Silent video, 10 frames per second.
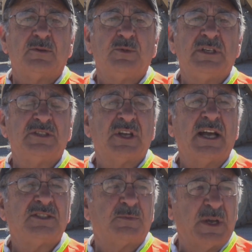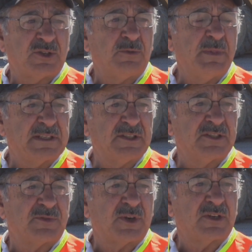We designed special
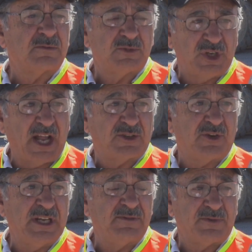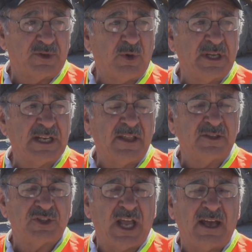mixes for shotcrete for going
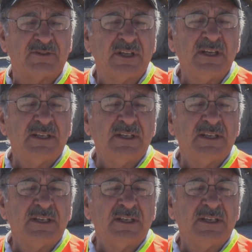down the shaft.